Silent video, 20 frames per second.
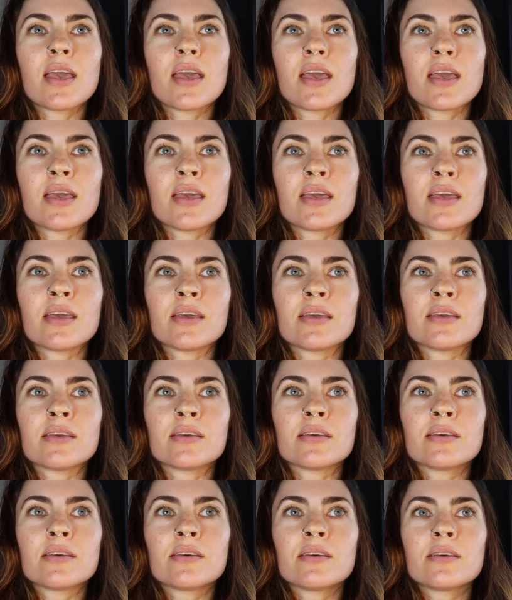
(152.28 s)
a
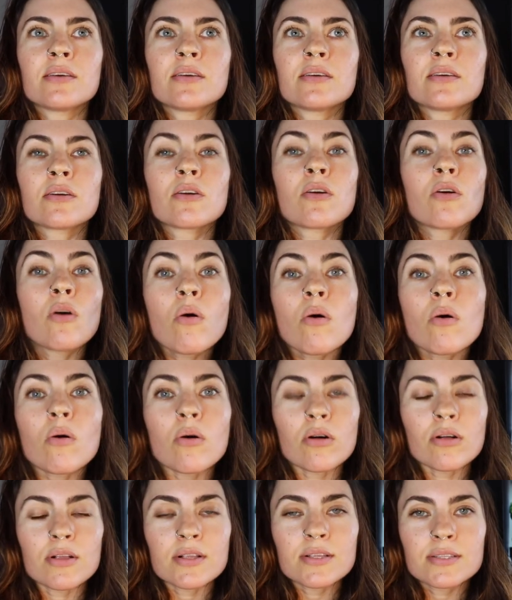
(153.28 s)

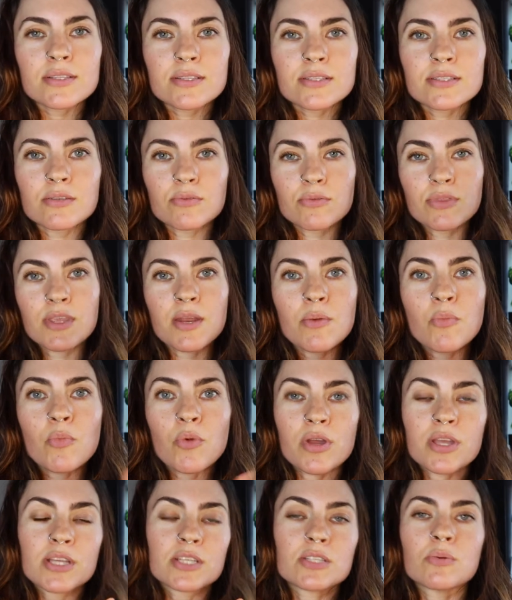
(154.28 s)
goal that I'm
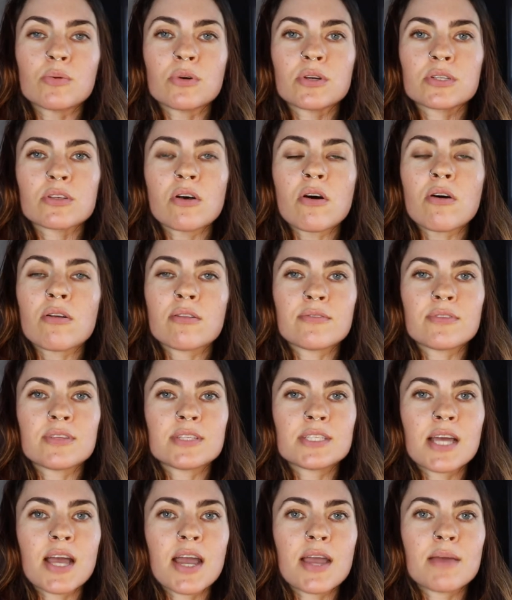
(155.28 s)
working towards all of the
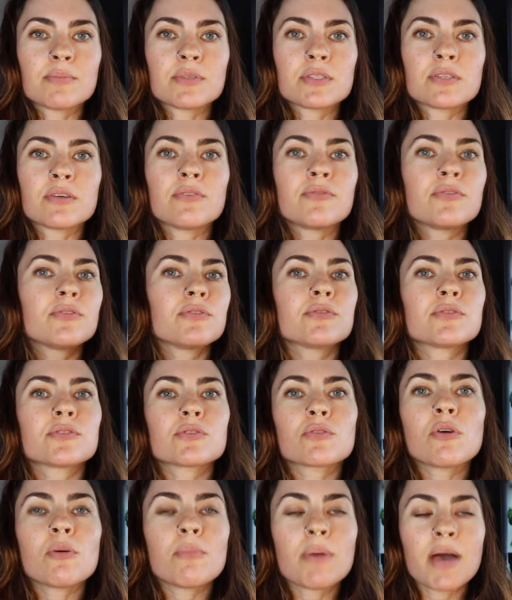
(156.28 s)
time. So if you
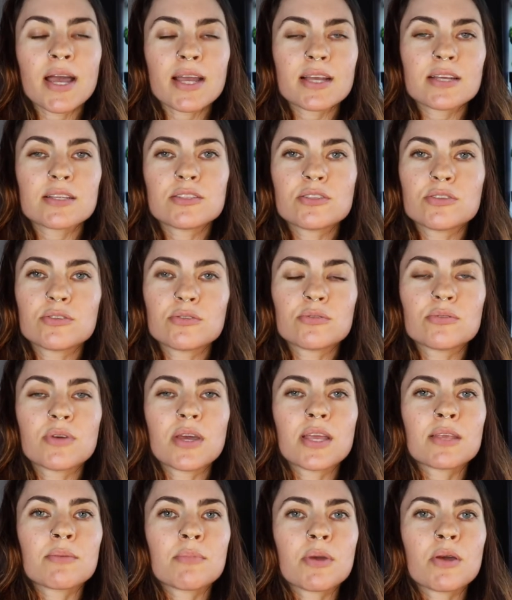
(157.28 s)
scroll back to
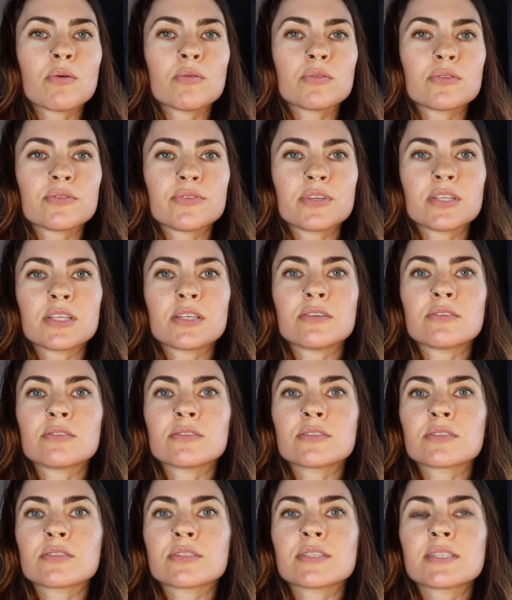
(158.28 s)
any of my older
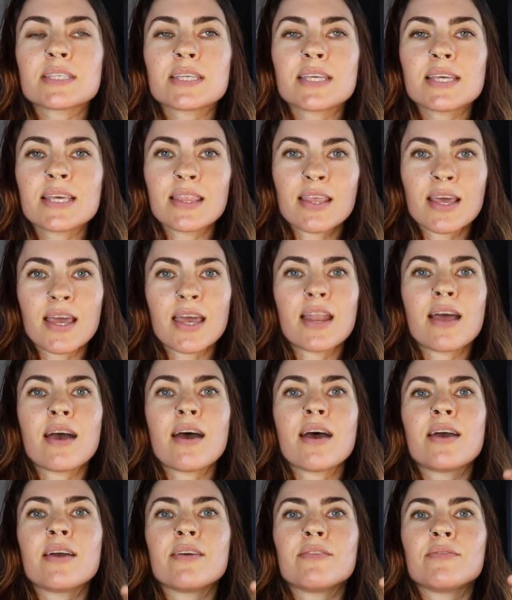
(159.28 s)
videos, you'll see that
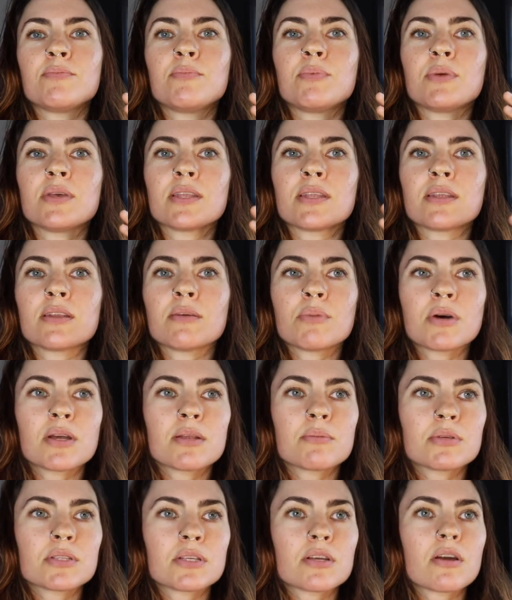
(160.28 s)
I've been in a
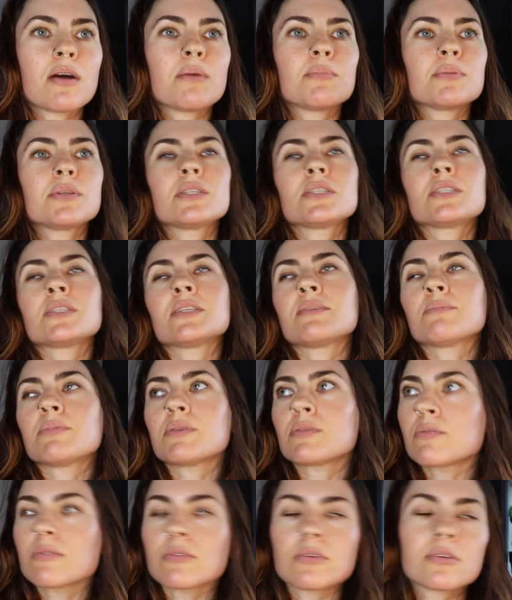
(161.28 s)
bodybuilding competition, I
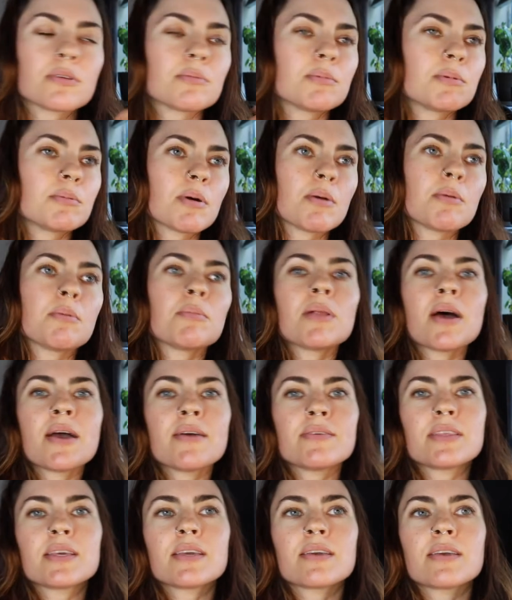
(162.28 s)
played roller derby, blah, blah, blah.
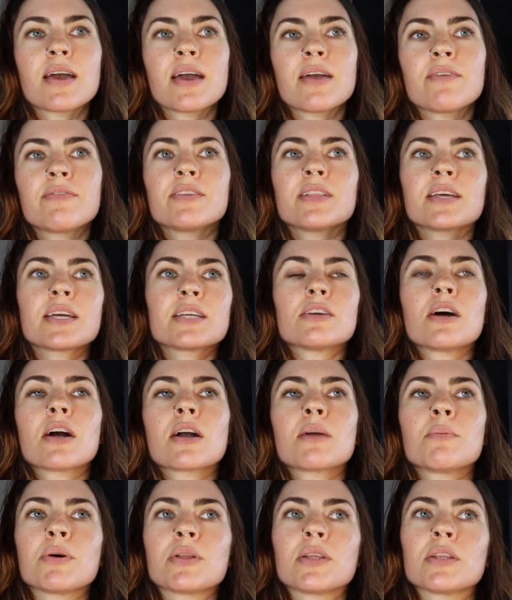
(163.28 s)
I feel like I talk
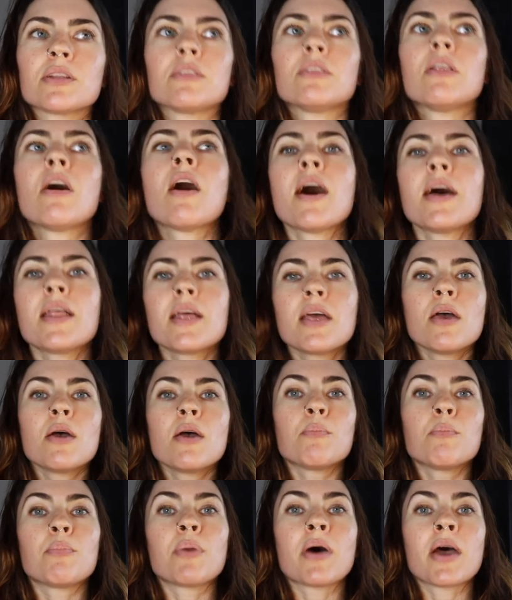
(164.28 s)
about it a lot,
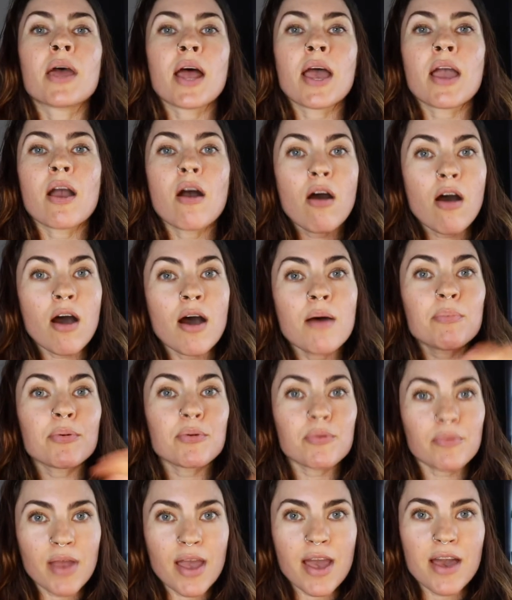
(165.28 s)
but I hop
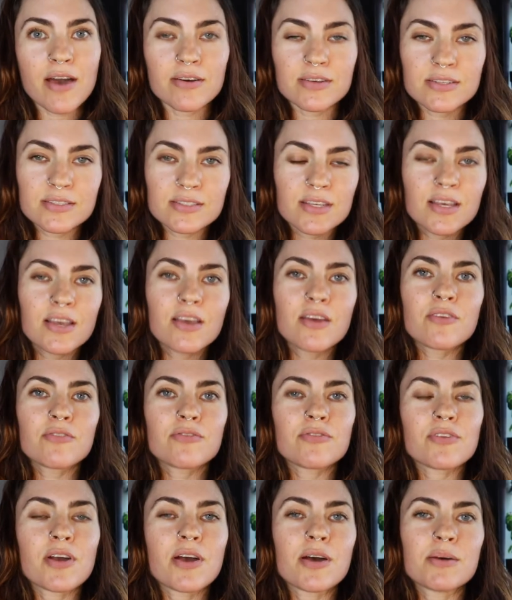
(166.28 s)
around
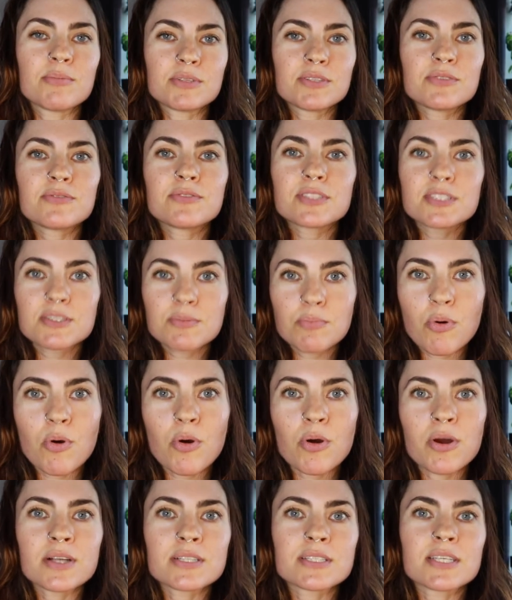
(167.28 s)
from different
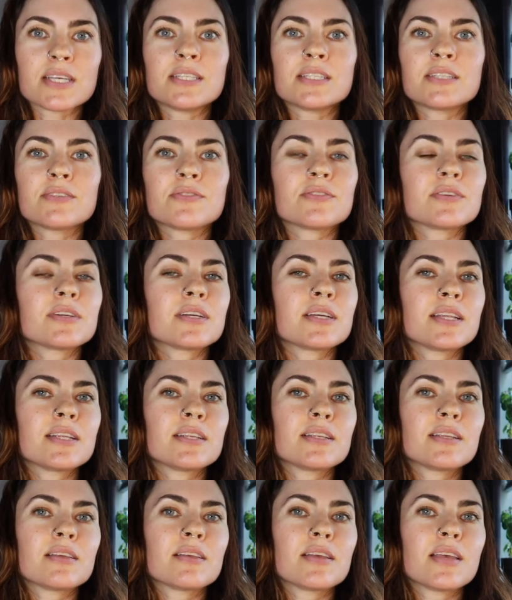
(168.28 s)
sports and different
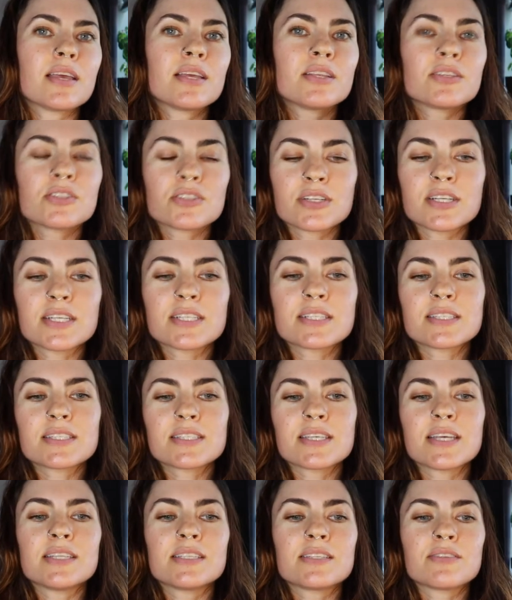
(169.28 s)
interests
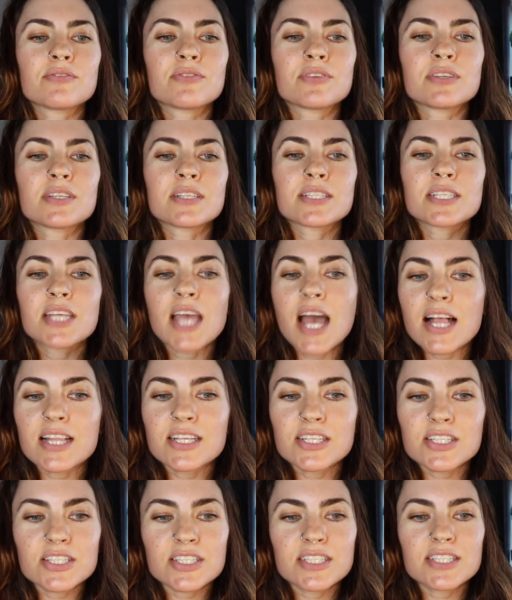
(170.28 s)
and different
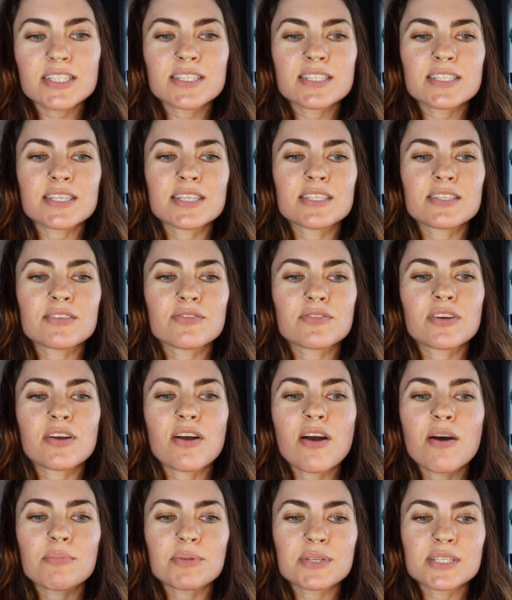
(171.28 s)
challenges and different
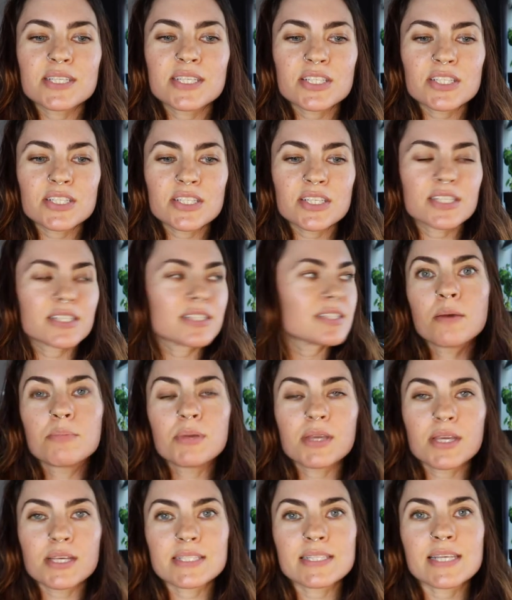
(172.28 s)
competition,
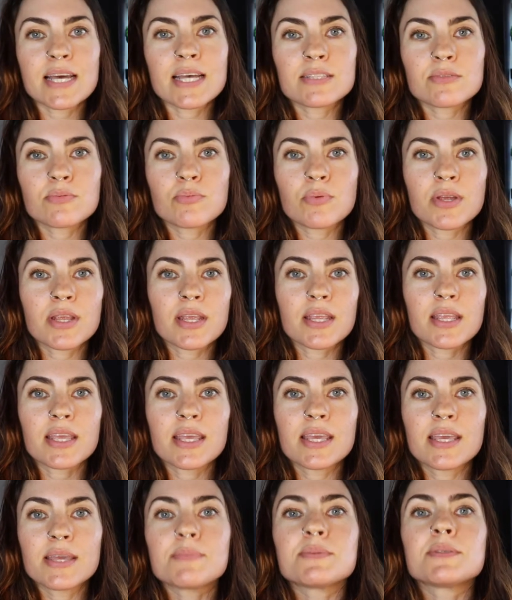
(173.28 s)
because that's what
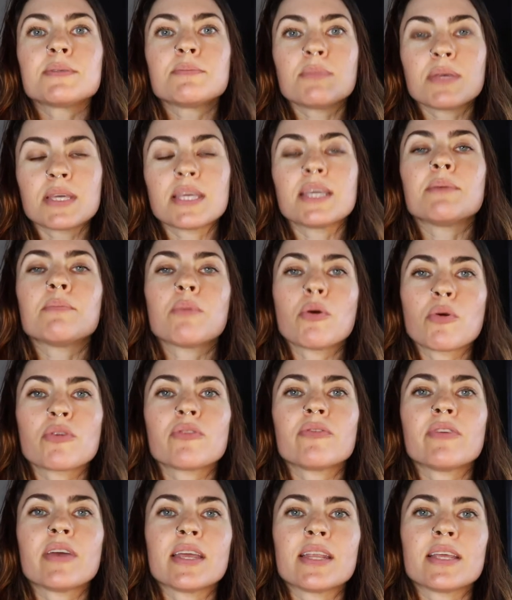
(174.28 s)
keeps me
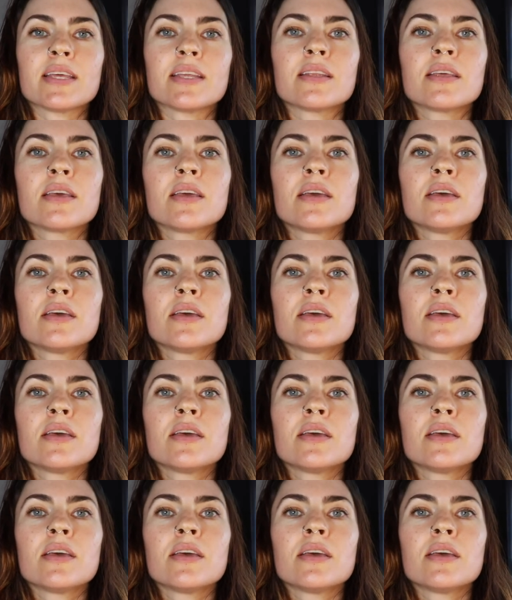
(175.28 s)
motivated